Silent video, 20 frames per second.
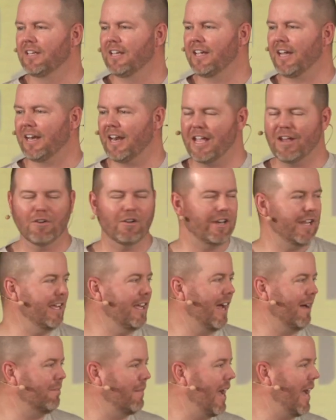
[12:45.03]
He got angry and he
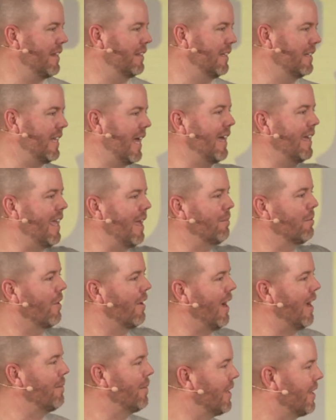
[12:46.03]
got mad and the debt kept
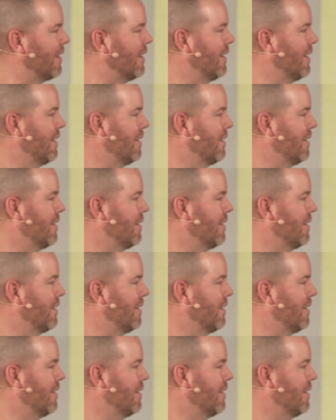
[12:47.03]
climbing.